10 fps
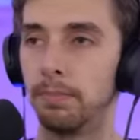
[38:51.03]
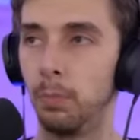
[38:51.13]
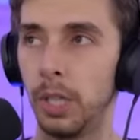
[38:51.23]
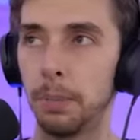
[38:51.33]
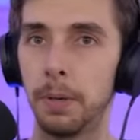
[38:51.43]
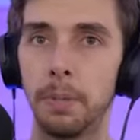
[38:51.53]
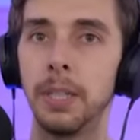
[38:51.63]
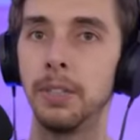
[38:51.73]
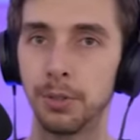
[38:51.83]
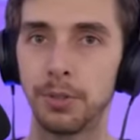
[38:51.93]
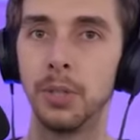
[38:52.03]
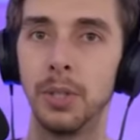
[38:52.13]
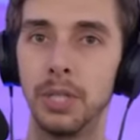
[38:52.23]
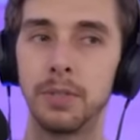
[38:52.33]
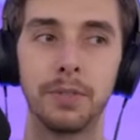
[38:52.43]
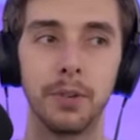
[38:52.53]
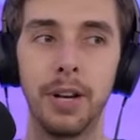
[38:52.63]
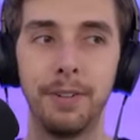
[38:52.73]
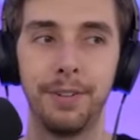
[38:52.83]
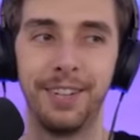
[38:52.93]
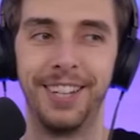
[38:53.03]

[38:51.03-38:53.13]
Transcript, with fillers: We could probably just do this forever.